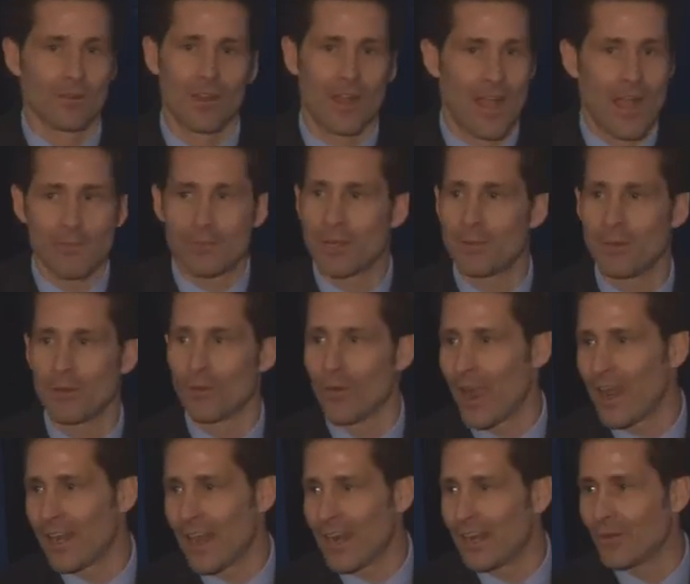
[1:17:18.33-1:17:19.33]
I'm going to be
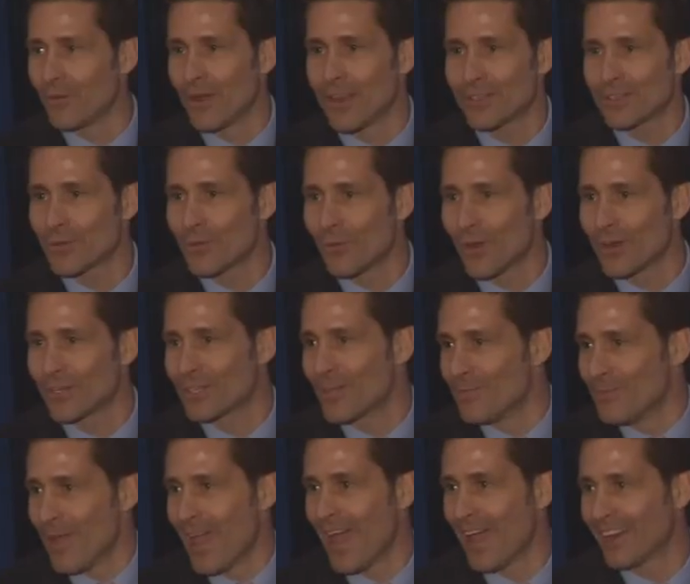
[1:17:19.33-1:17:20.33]
right anyway, so what does
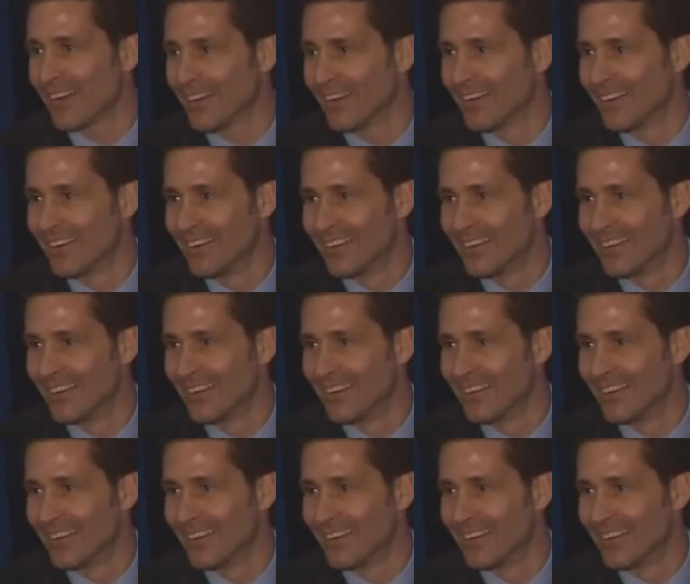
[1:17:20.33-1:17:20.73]
it matter?